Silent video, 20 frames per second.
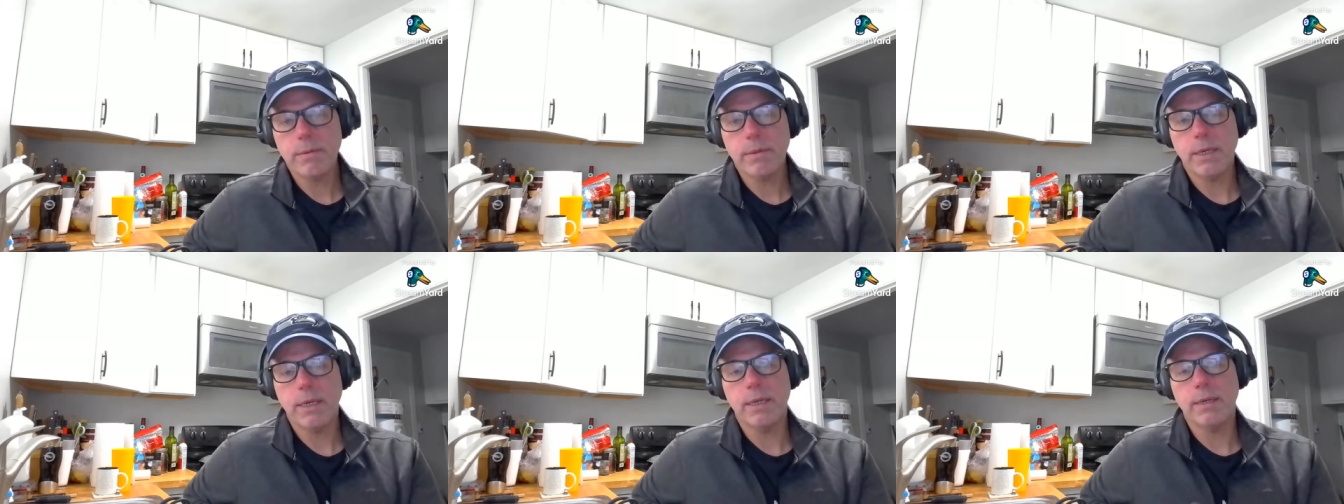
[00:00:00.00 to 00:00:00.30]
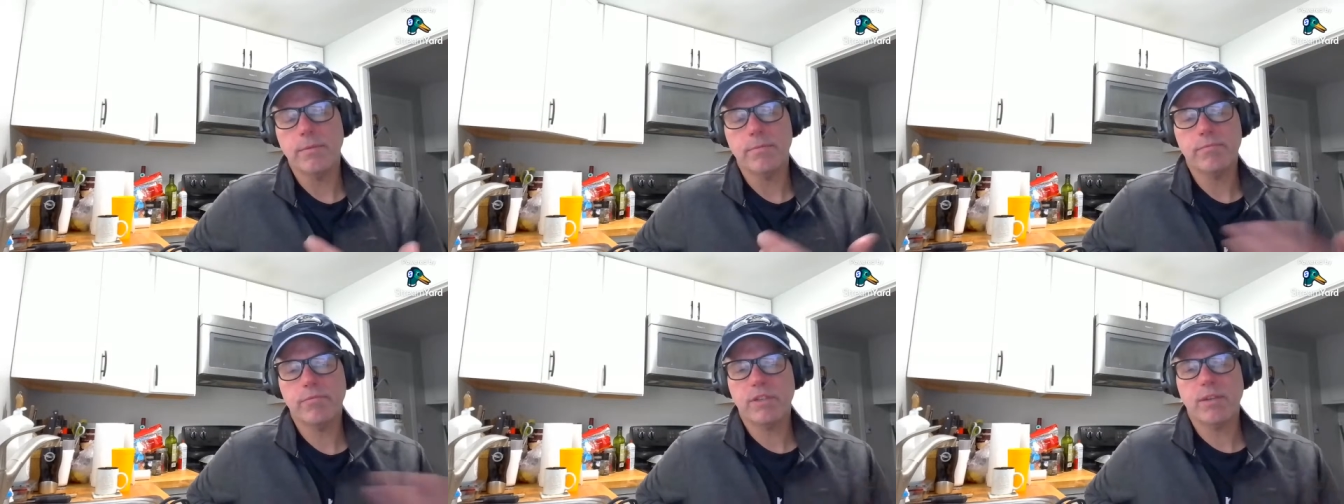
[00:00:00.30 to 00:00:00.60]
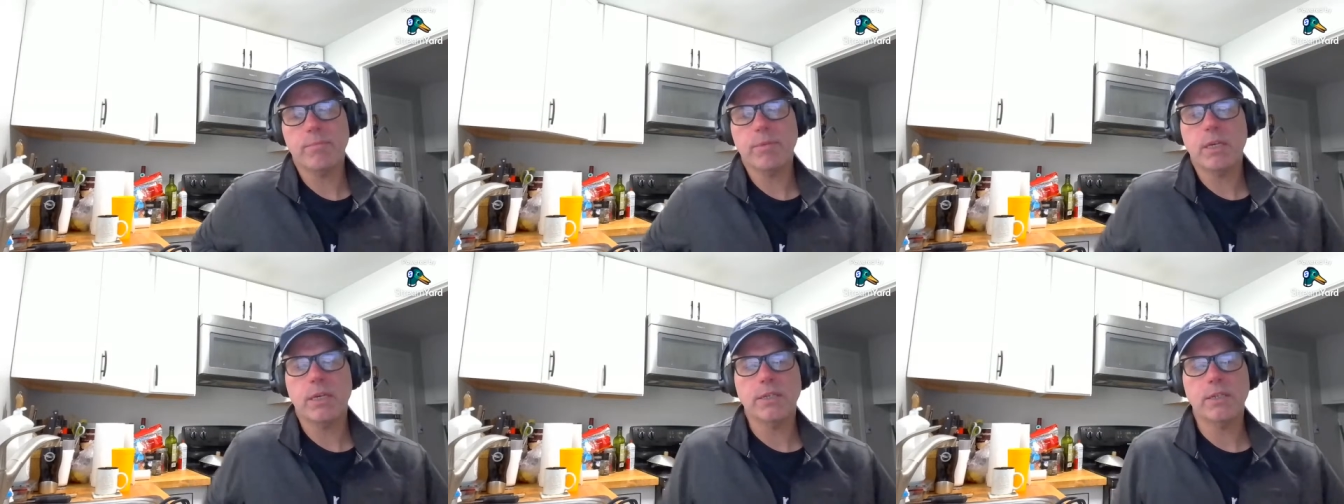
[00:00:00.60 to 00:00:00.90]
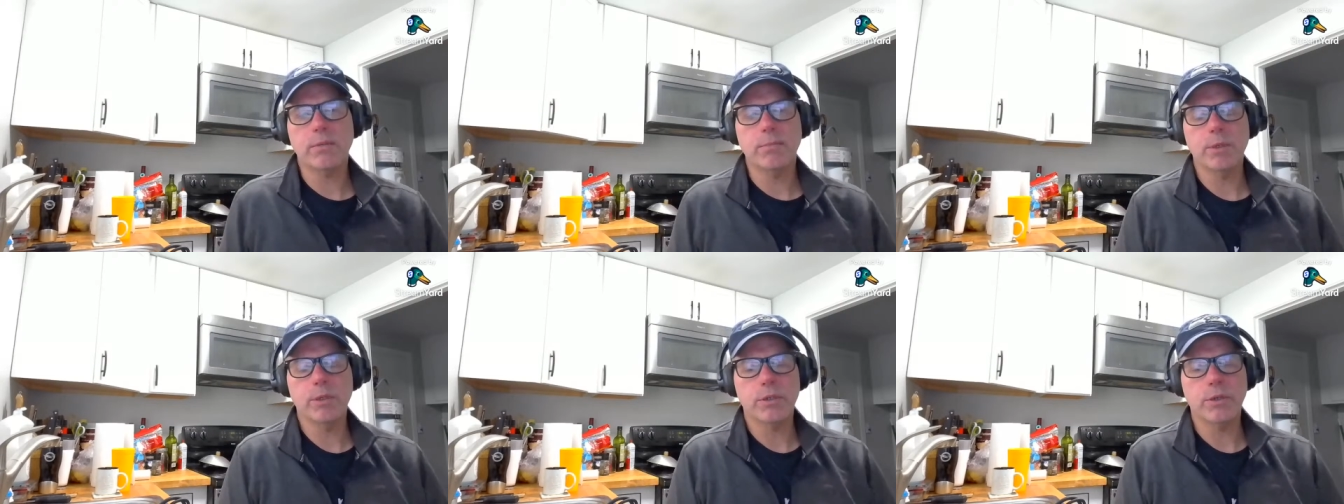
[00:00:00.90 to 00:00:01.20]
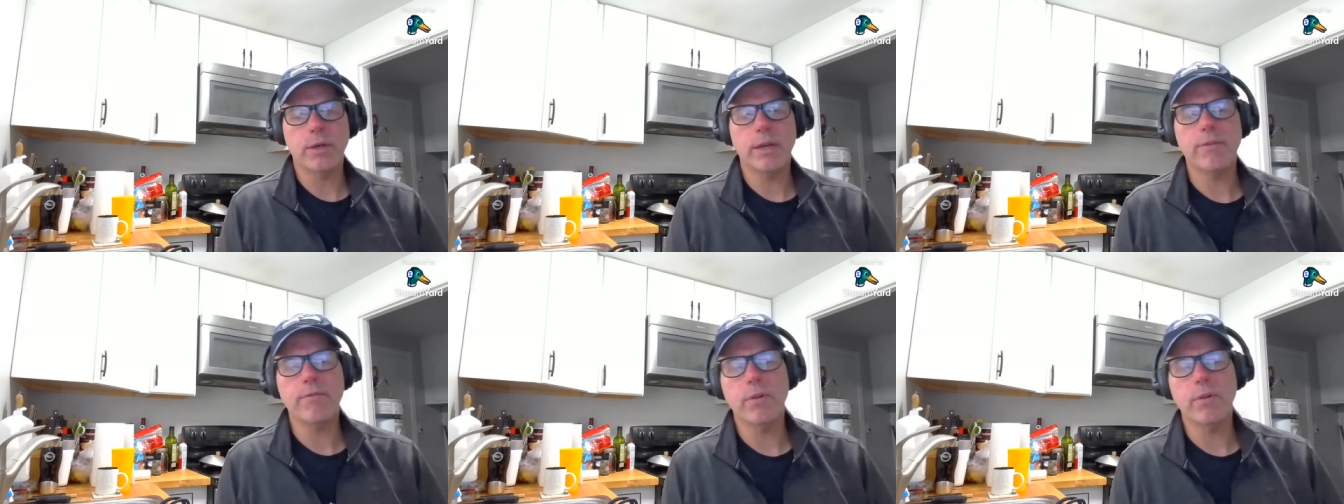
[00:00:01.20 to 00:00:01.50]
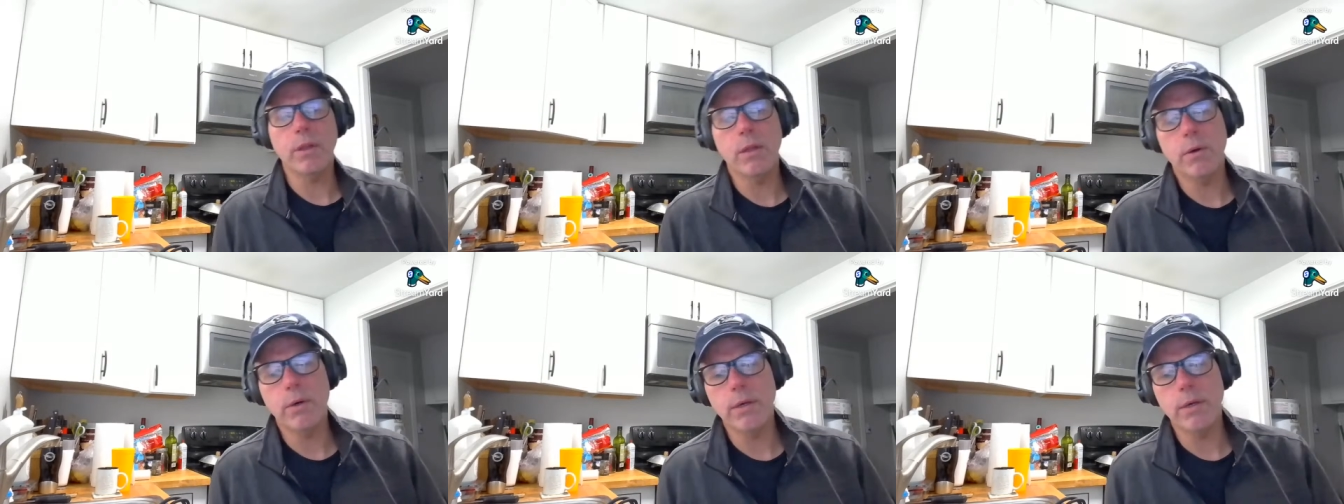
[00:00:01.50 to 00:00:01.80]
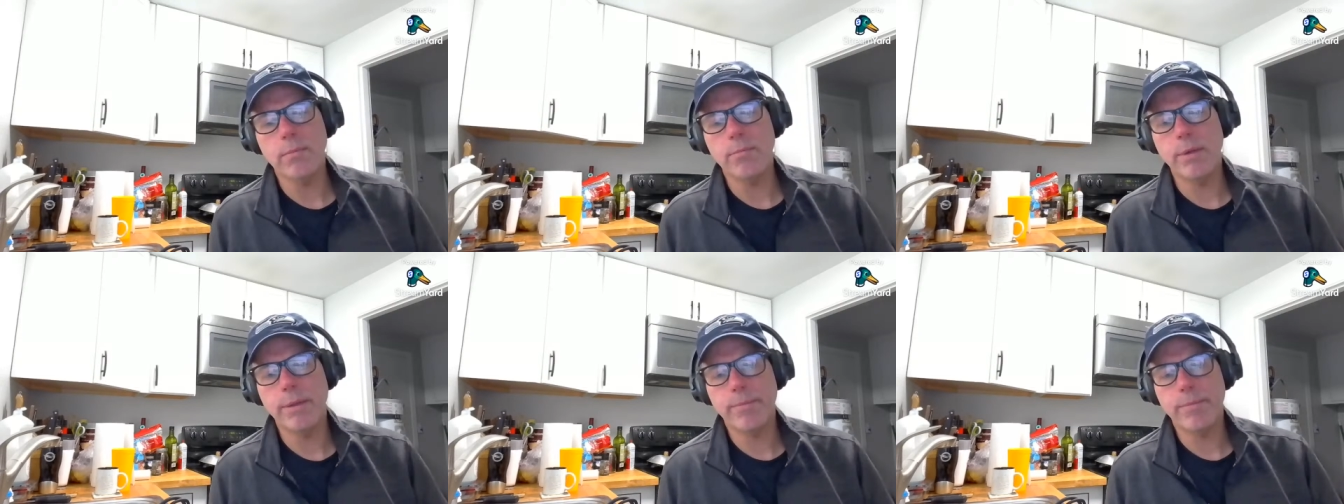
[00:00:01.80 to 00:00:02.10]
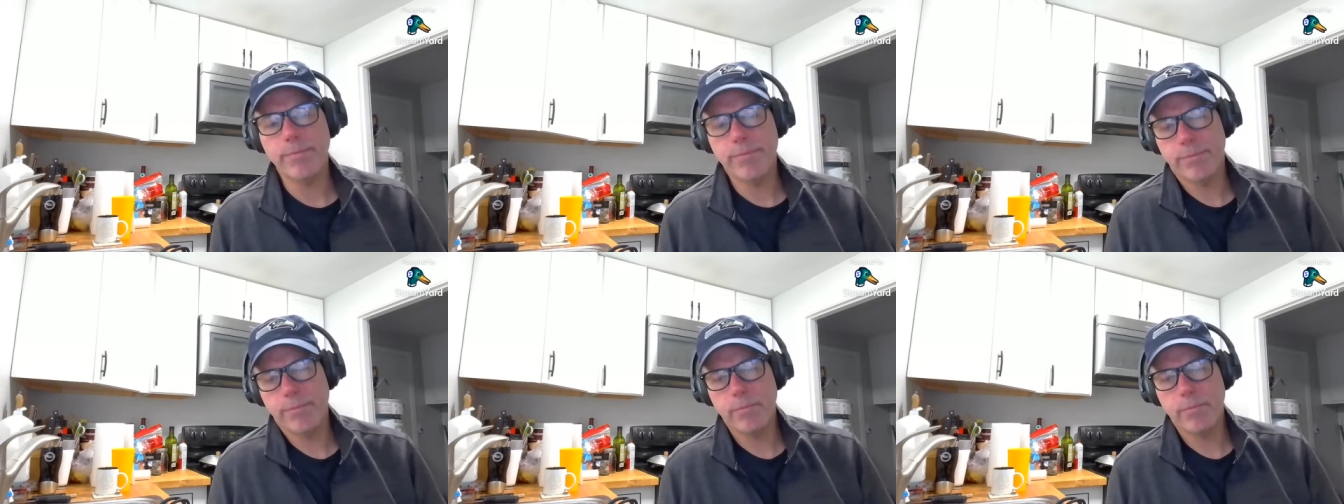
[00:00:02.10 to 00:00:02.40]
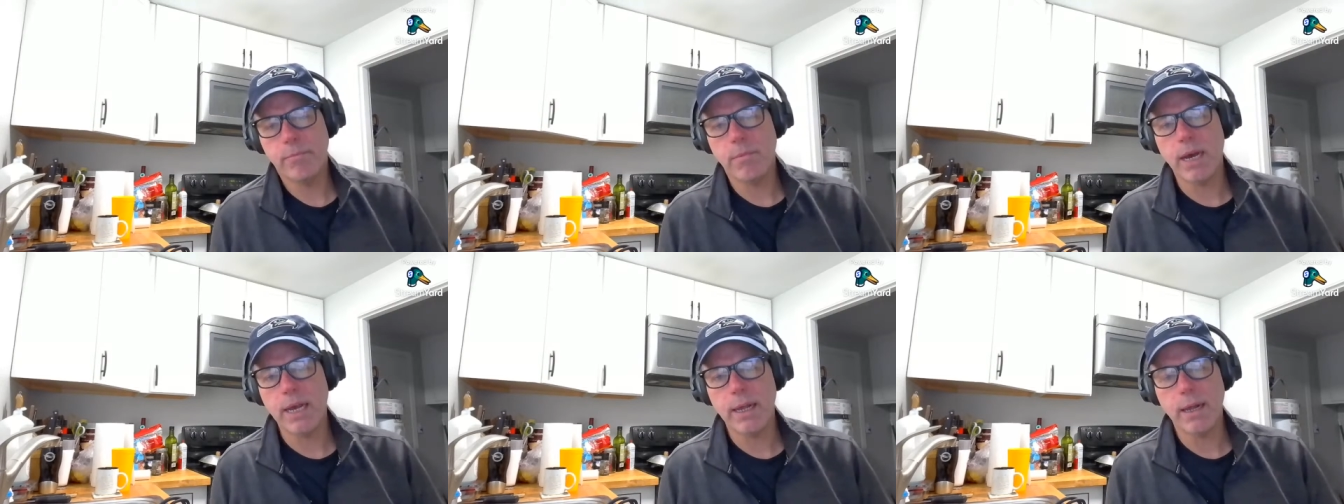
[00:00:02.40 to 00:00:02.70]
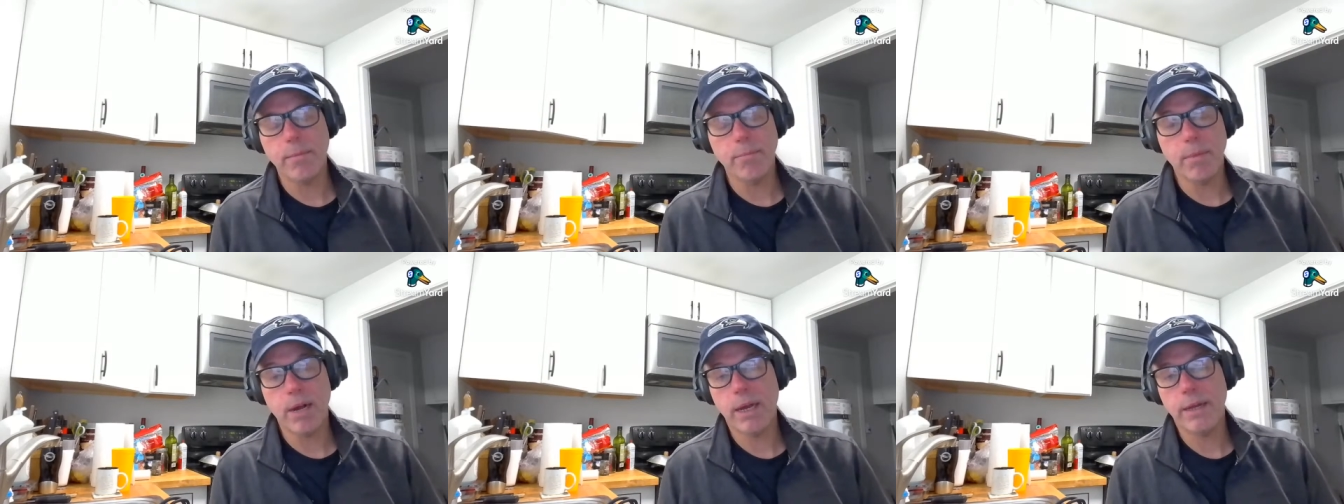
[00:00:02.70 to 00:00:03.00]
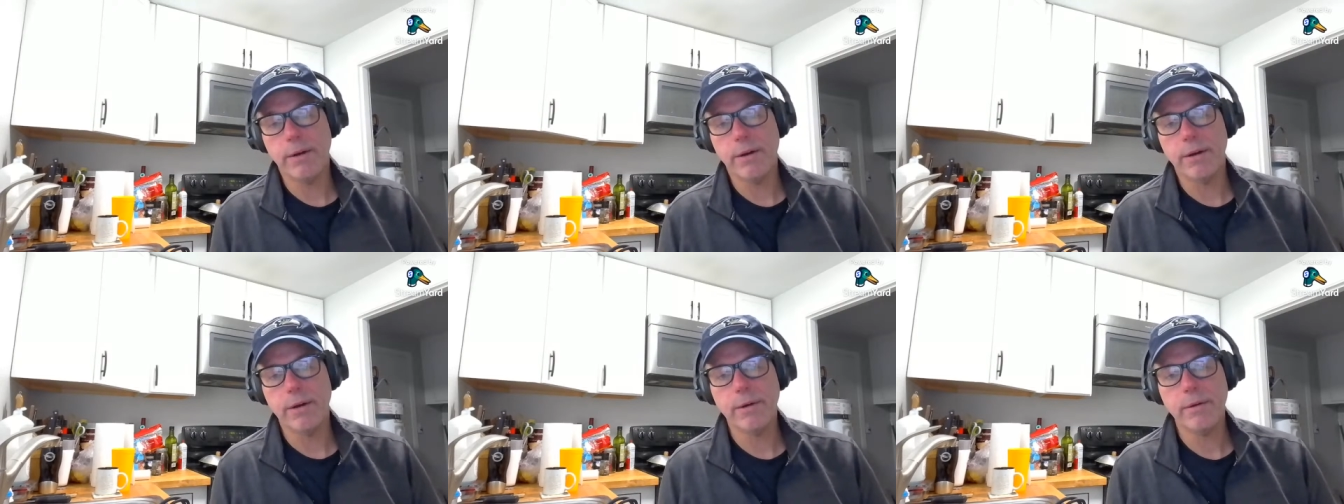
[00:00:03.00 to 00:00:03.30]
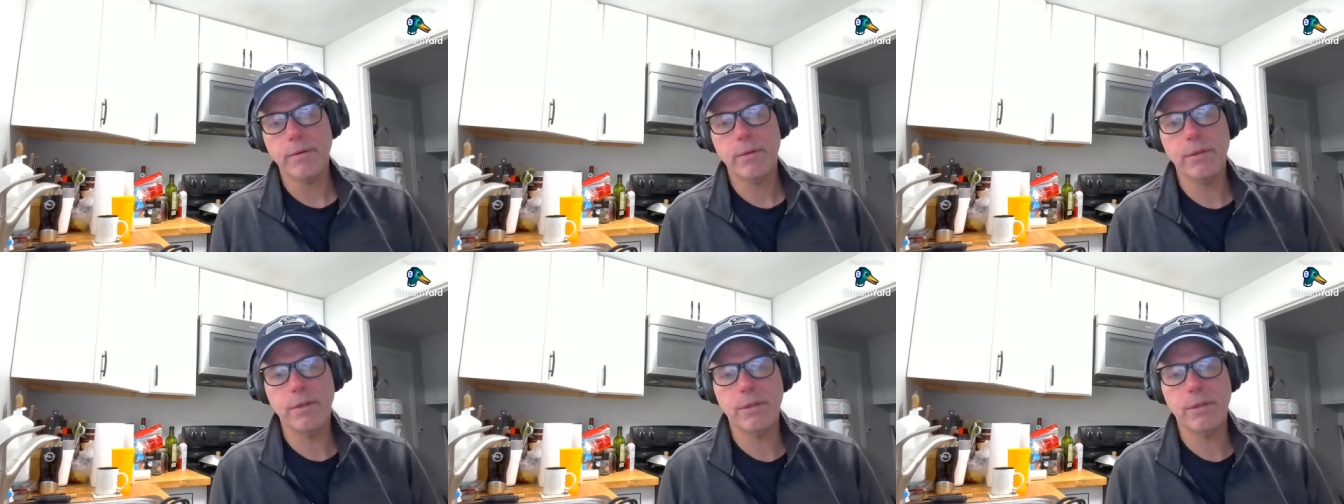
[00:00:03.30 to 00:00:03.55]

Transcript: And some customers are never loyal, but mine are.